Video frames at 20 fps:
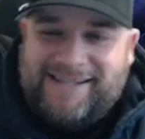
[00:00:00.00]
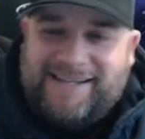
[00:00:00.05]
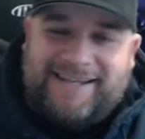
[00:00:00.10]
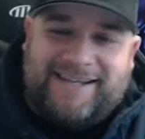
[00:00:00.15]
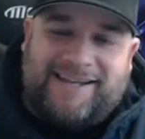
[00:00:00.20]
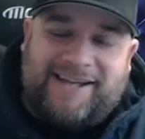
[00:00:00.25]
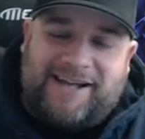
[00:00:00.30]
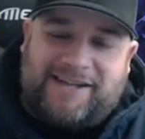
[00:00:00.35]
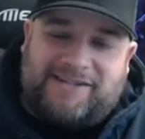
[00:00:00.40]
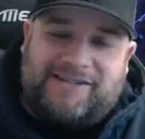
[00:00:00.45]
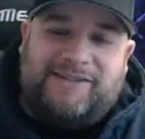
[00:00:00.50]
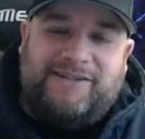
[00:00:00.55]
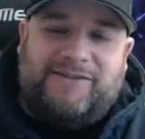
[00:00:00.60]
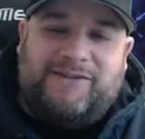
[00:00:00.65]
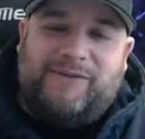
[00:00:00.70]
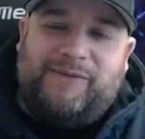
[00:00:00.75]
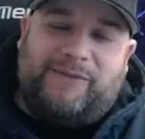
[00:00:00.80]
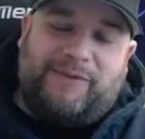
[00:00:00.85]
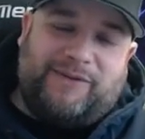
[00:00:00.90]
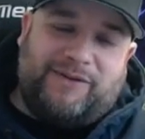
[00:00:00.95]
Actually,
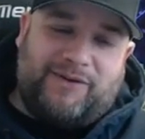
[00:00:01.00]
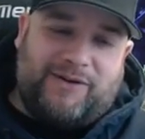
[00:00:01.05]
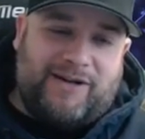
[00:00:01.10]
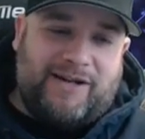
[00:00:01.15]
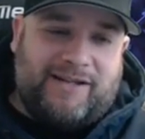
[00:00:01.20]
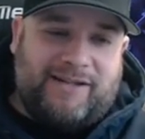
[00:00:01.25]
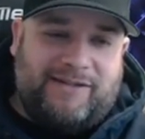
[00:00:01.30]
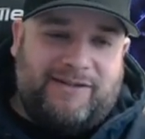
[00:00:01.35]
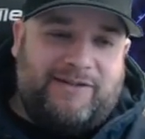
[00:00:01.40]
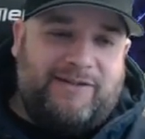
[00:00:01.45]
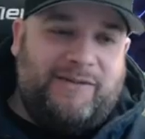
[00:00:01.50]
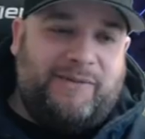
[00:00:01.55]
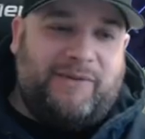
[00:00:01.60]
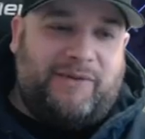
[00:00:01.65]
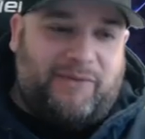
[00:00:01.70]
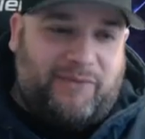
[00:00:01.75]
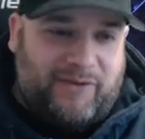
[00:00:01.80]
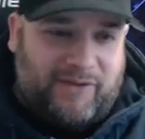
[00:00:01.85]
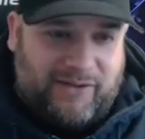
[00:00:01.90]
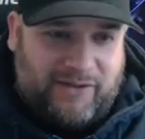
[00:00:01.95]
YouTube's been great. YouTube's
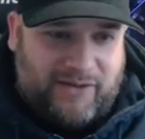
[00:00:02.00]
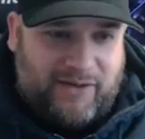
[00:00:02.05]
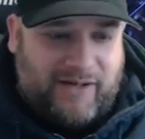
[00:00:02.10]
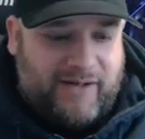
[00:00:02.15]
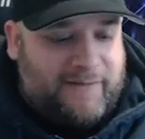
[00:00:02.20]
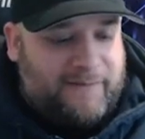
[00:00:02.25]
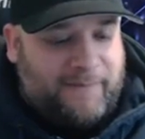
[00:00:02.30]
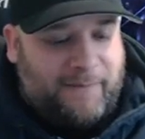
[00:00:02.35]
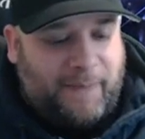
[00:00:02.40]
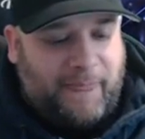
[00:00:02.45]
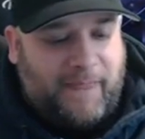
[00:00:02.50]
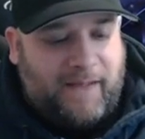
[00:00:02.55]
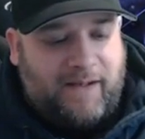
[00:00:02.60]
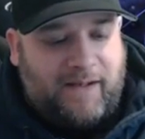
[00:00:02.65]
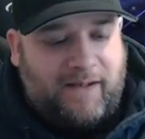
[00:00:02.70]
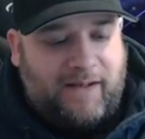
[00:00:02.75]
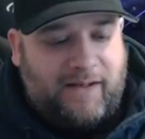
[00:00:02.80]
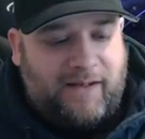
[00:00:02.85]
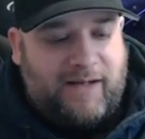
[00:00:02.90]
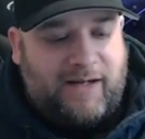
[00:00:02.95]
been really great.
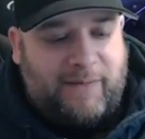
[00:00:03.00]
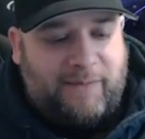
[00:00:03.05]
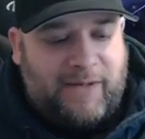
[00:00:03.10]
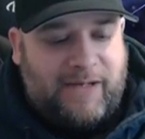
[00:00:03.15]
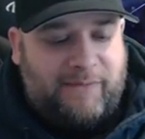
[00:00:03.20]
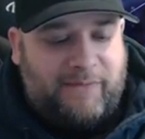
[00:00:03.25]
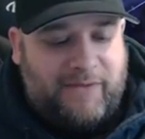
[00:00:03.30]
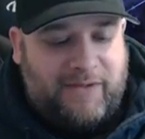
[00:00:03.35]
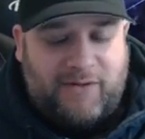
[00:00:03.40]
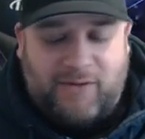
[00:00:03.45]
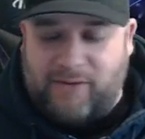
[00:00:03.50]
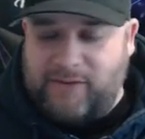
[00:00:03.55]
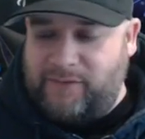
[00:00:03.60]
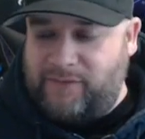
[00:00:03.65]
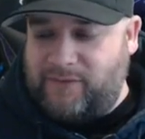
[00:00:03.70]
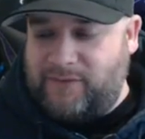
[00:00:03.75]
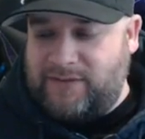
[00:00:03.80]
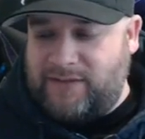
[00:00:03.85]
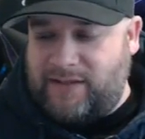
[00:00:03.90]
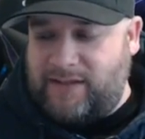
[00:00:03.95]
And I might be going
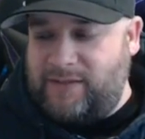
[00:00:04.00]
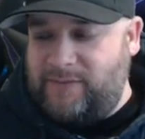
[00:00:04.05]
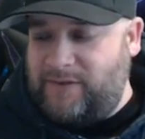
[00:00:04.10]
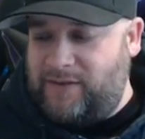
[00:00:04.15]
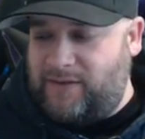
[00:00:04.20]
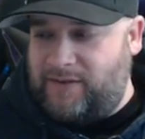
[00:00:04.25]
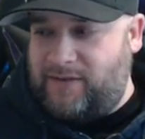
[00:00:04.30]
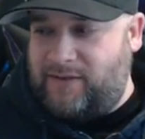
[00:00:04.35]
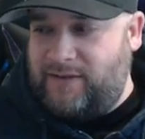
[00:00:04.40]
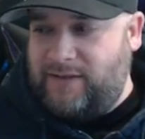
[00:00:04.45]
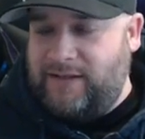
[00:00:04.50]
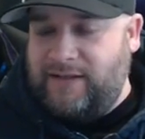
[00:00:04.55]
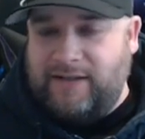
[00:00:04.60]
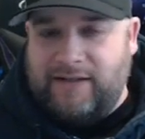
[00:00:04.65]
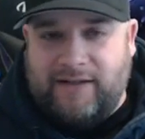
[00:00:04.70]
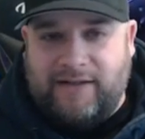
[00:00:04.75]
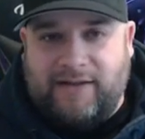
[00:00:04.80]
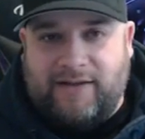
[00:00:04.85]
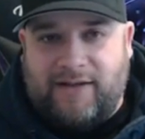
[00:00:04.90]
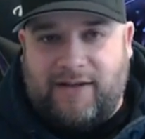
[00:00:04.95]
full-time here
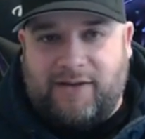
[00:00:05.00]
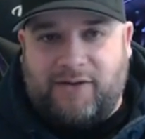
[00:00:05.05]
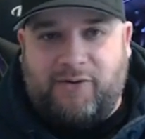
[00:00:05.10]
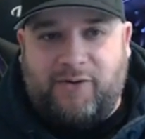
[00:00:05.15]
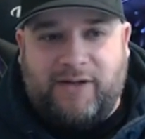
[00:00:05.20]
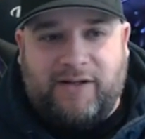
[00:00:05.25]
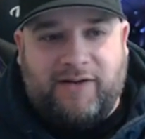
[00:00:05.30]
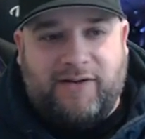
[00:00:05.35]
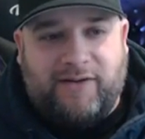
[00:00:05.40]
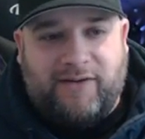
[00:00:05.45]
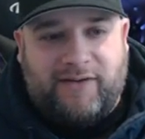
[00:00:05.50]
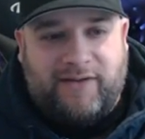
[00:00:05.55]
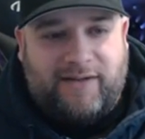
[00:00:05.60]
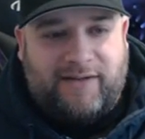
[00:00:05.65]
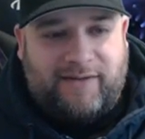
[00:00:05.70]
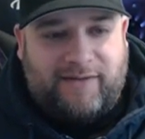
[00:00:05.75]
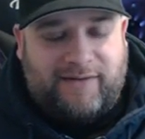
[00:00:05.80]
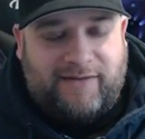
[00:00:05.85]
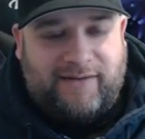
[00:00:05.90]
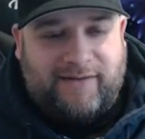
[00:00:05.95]
a lot quicker
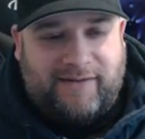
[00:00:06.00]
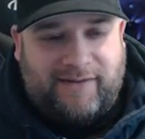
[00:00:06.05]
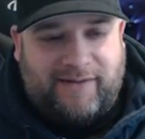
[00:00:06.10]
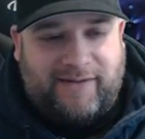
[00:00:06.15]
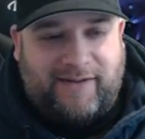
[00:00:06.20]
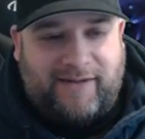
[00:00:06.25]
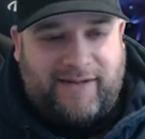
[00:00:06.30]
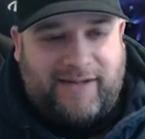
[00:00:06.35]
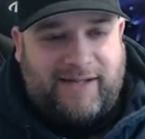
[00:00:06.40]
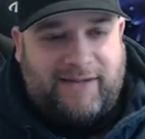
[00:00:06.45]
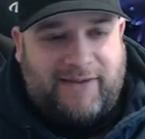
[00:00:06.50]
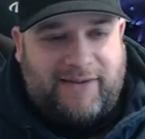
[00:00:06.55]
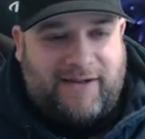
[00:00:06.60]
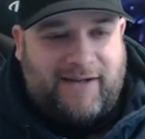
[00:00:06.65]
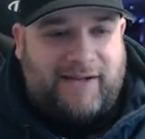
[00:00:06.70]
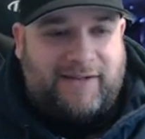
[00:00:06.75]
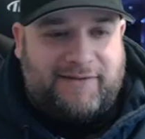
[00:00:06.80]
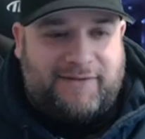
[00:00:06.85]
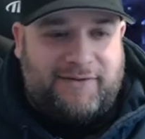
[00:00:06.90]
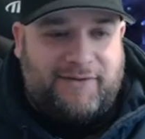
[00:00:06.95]
than I
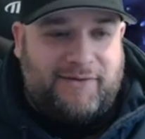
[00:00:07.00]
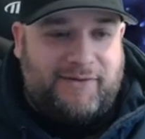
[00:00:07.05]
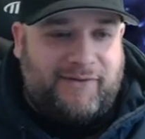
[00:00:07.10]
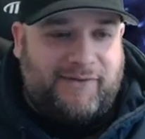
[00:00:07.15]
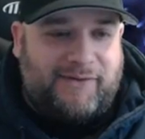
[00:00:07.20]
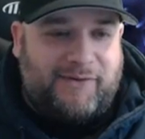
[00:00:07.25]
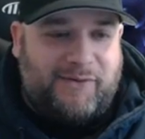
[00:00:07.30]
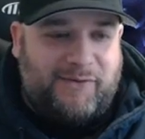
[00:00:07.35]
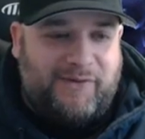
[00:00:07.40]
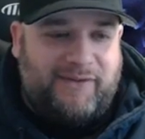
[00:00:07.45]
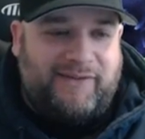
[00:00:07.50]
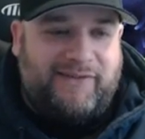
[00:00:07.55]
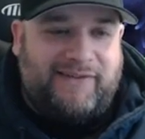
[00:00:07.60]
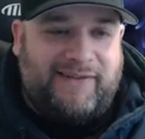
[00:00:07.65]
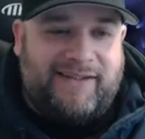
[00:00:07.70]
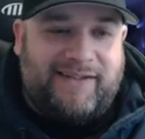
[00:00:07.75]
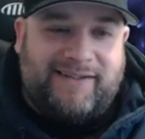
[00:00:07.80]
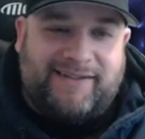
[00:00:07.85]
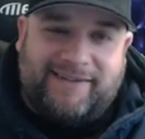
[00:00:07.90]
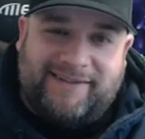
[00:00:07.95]
thought, too. So we'll
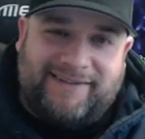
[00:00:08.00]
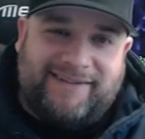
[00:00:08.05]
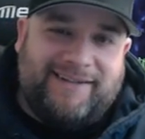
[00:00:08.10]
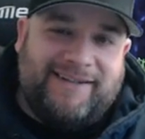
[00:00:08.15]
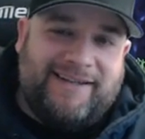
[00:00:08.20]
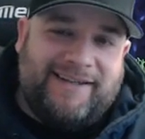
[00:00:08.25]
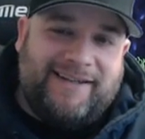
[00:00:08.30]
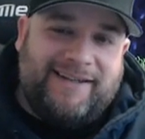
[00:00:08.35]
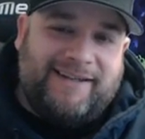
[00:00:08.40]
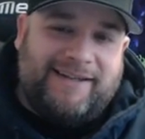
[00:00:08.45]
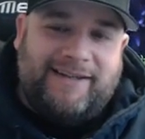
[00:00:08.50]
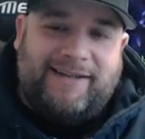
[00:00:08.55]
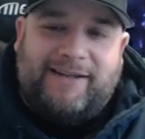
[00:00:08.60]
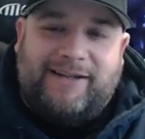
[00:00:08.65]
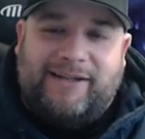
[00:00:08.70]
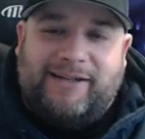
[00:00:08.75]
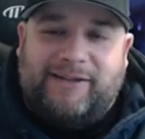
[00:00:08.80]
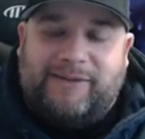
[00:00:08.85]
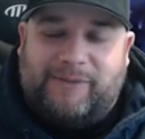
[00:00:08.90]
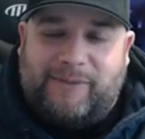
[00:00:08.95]
see.
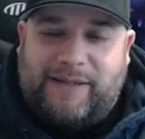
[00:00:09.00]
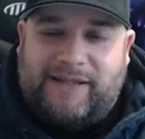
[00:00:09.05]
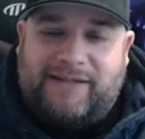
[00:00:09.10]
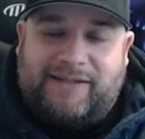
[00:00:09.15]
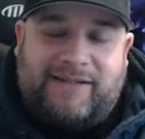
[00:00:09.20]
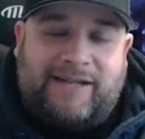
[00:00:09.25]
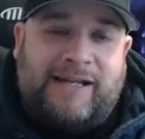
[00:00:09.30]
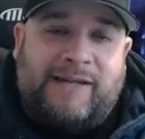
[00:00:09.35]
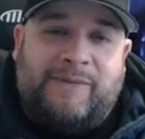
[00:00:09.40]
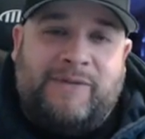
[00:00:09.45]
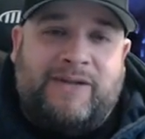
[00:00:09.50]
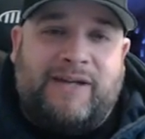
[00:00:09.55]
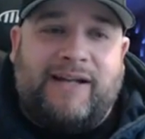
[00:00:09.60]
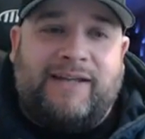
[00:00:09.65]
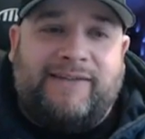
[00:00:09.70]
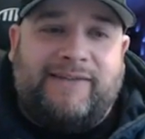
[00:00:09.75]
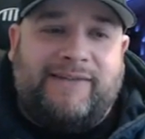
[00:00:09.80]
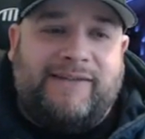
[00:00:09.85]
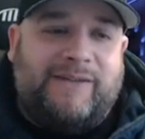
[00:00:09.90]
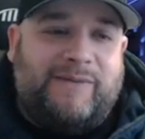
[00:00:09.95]
By the time you
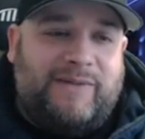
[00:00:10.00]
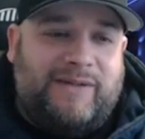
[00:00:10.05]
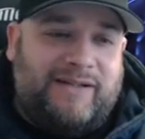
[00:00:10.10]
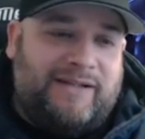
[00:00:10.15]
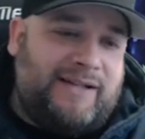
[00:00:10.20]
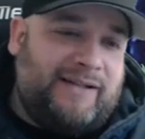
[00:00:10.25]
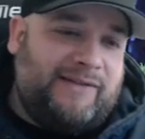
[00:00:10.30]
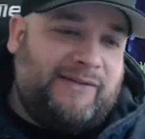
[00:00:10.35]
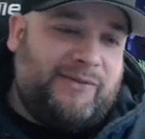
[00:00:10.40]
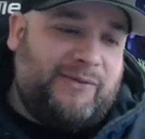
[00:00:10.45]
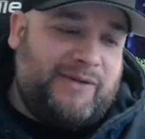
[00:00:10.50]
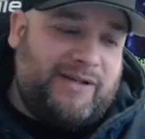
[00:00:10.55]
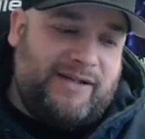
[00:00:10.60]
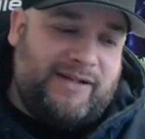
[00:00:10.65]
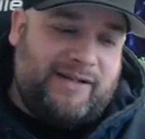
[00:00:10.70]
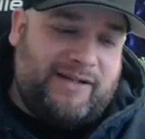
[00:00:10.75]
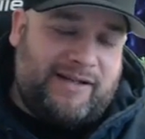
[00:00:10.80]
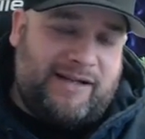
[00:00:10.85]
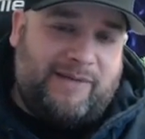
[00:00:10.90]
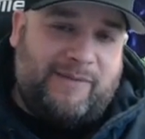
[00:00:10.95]
guys see me next
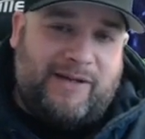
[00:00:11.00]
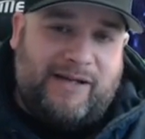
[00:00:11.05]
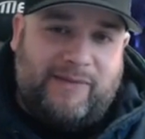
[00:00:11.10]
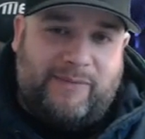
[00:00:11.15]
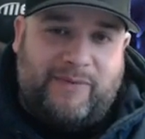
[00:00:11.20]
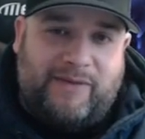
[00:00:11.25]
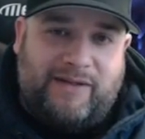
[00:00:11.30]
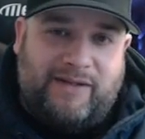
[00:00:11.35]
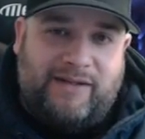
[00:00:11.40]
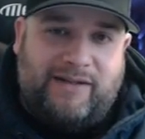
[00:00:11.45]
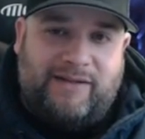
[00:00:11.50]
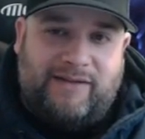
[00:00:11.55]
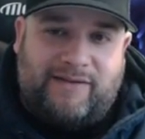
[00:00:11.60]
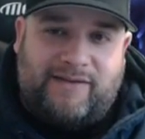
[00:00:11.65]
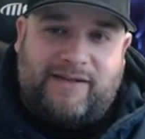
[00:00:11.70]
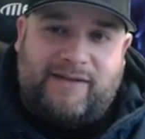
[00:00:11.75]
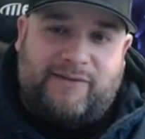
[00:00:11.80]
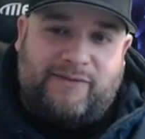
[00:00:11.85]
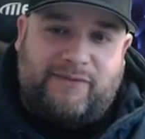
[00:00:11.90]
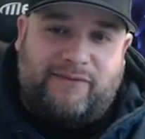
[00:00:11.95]
week, I might be,
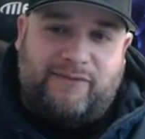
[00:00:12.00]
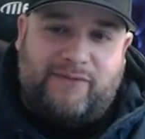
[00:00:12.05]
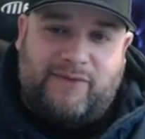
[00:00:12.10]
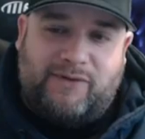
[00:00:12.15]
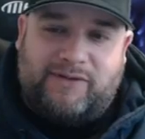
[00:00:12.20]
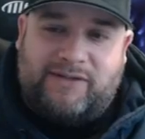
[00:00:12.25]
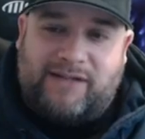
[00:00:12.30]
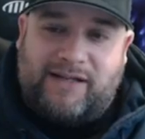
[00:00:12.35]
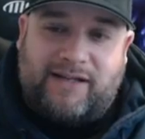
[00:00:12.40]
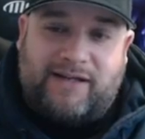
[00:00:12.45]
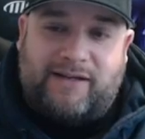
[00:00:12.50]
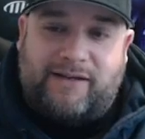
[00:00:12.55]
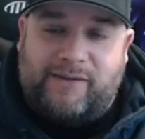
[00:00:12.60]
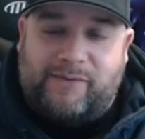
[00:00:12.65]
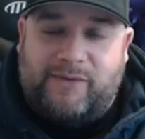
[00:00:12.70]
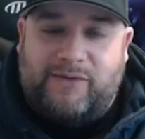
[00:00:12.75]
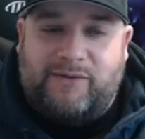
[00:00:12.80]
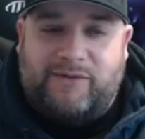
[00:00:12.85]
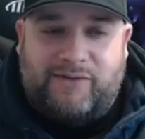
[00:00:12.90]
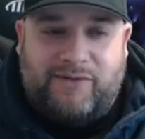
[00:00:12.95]
like,
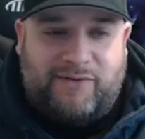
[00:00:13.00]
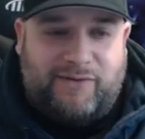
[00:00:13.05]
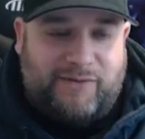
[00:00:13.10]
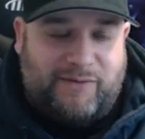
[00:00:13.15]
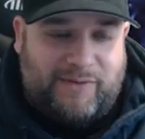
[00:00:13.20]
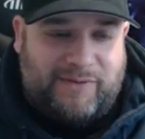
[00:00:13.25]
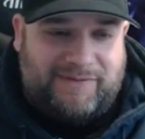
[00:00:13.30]
full-time YouTube.